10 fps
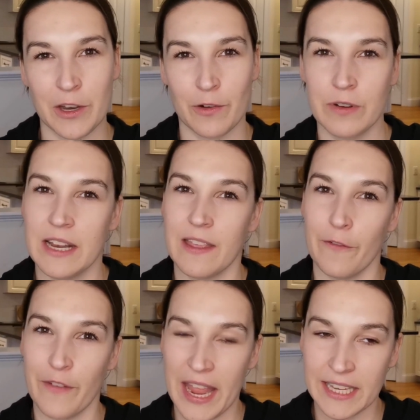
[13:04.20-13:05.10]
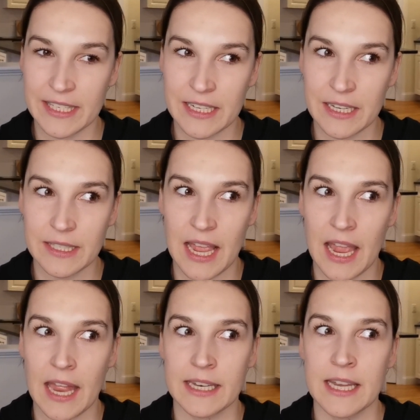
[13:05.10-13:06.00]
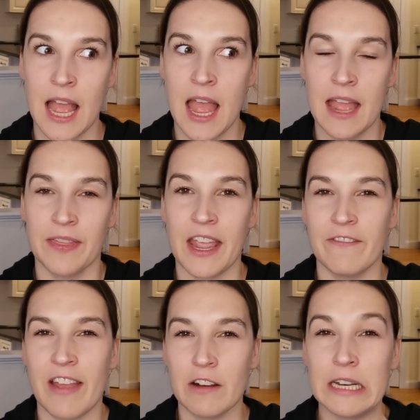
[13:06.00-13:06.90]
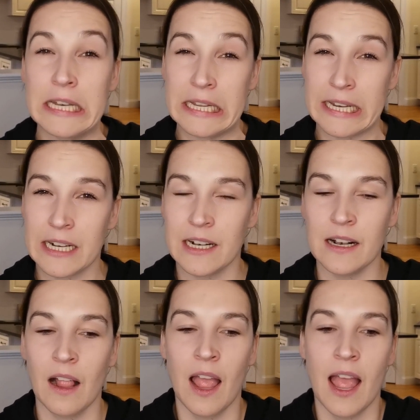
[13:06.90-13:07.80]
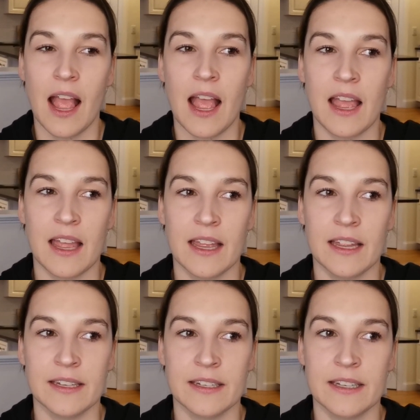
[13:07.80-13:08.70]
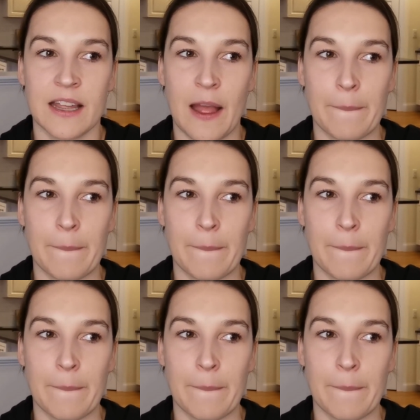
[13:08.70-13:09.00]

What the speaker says: but not really their faces, and they are very little, and